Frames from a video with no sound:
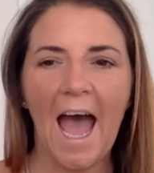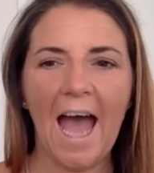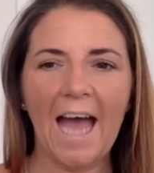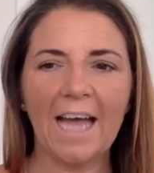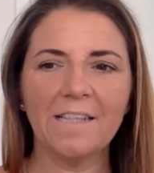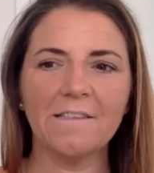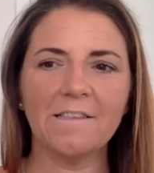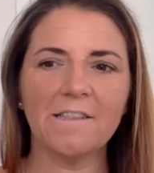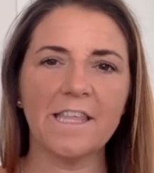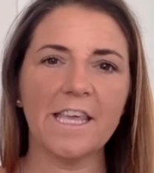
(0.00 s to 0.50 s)

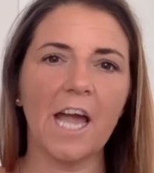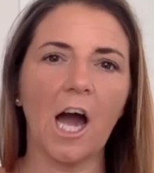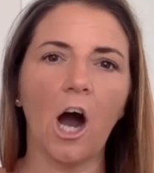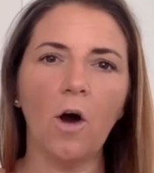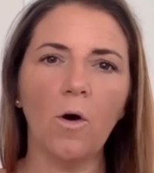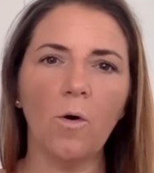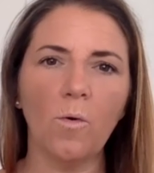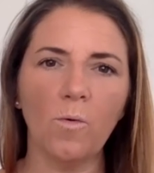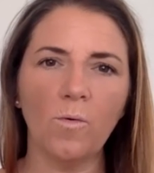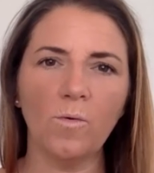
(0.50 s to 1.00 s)
and the
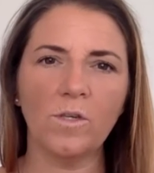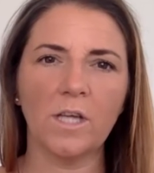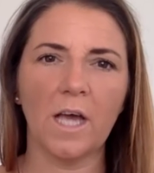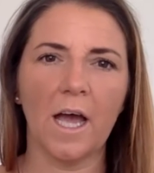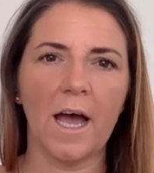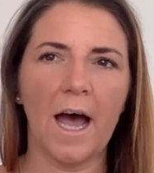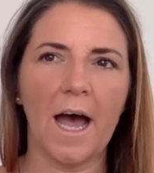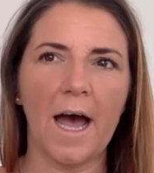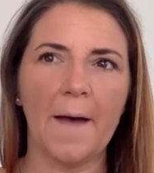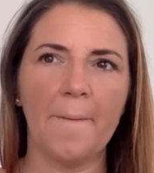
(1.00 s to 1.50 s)

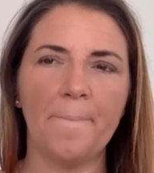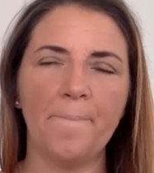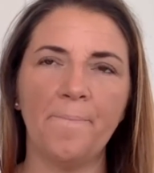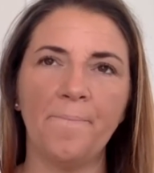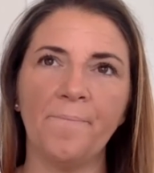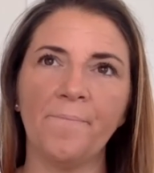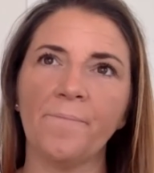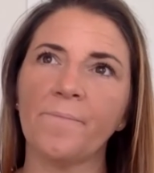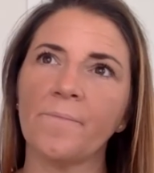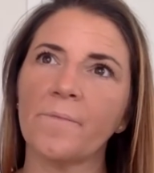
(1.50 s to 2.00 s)

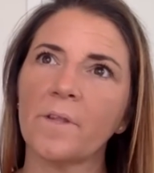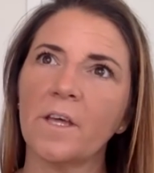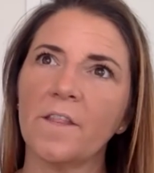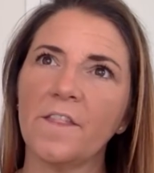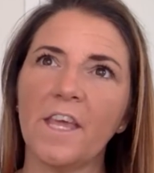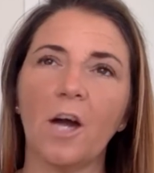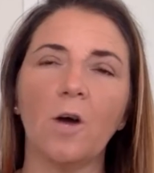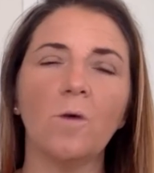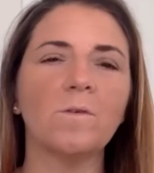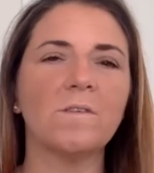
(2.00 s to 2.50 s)

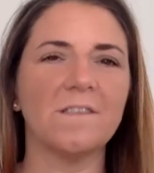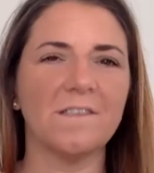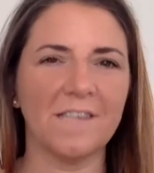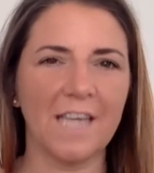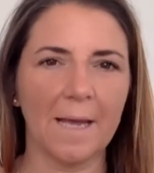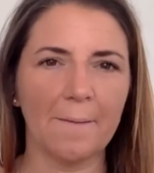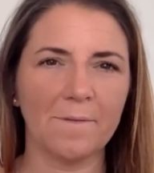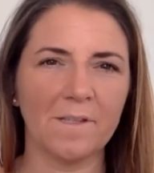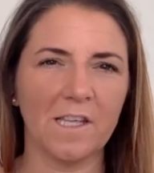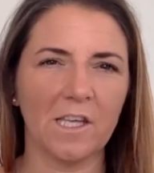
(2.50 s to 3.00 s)
old
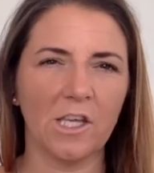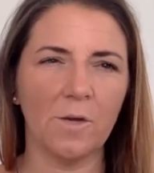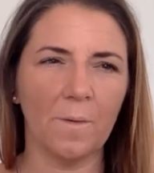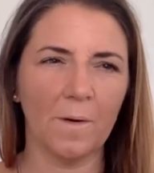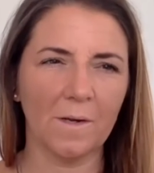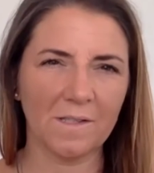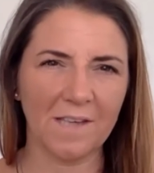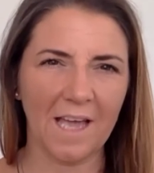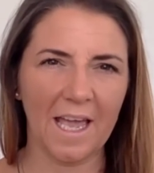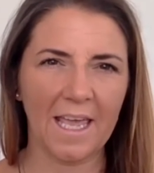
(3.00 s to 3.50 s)
steps that you
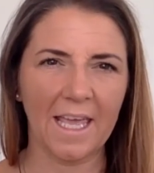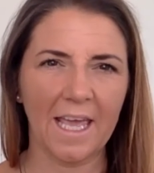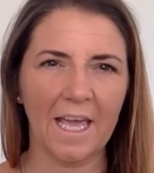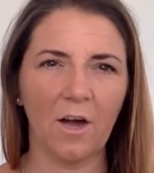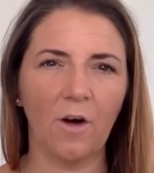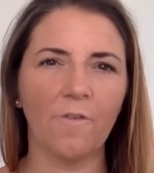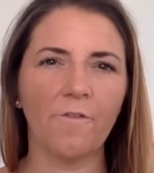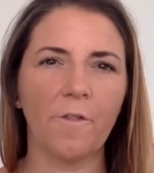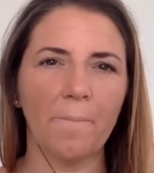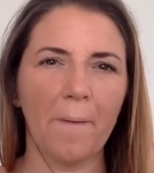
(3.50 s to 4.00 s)
are
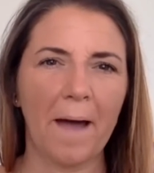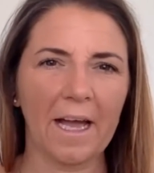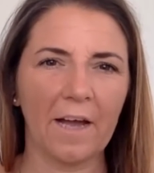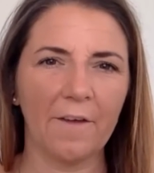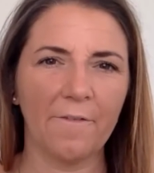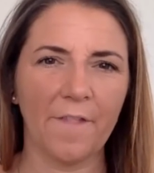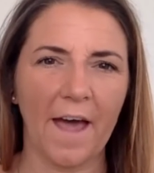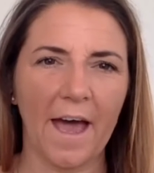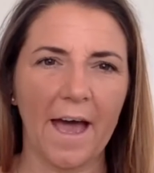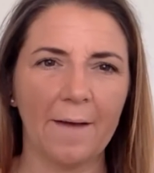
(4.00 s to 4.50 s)
taking off the
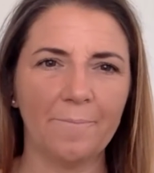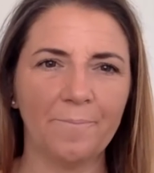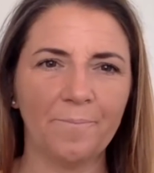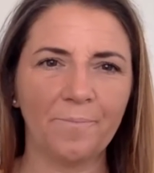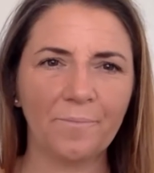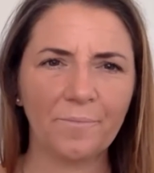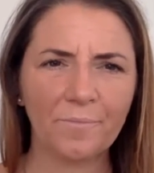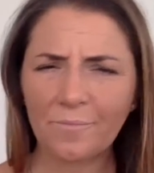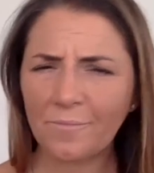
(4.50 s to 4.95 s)
back of that.